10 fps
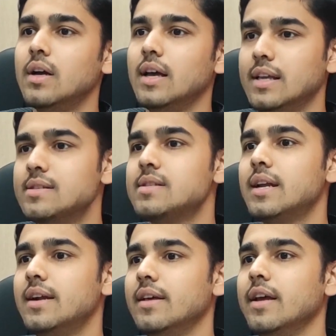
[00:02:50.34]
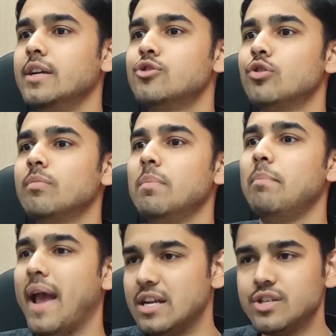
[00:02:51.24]
Instead, it should be
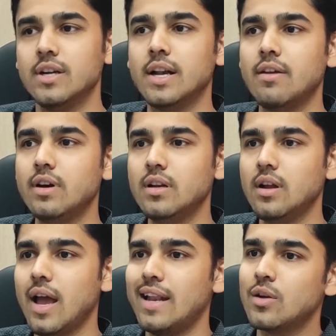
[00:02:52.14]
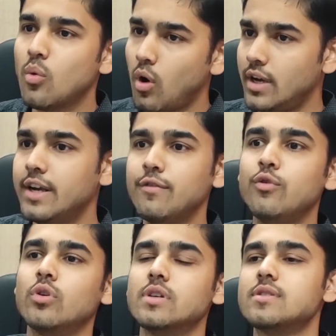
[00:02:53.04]
passion driven and quality
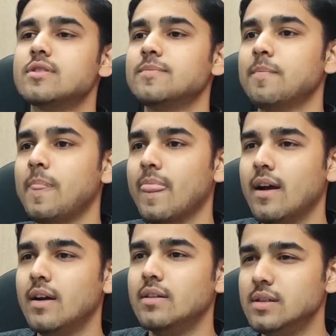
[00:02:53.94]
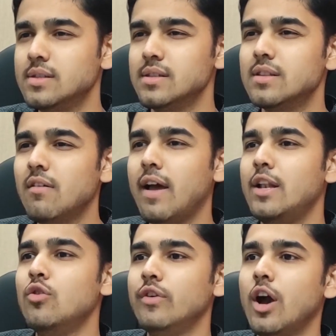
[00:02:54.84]
focused. This is the
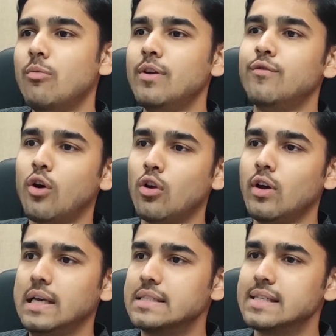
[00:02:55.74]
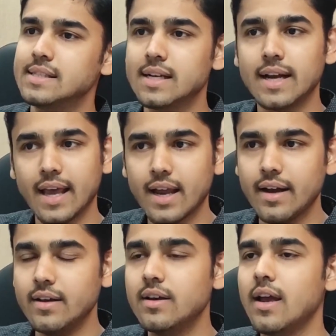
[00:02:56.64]
value we have been following since a
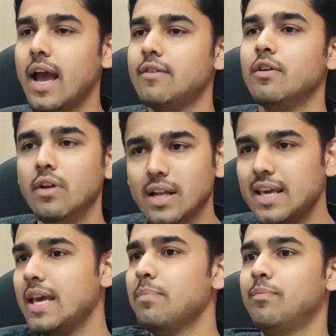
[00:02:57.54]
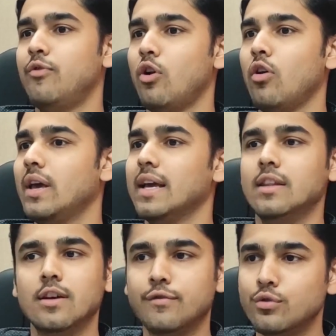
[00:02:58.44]
decade and we will keep following
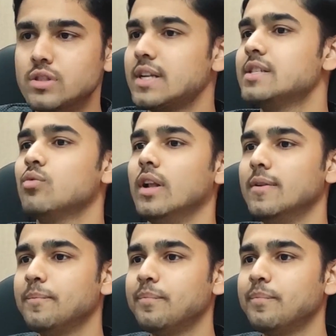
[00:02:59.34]
in the future as well.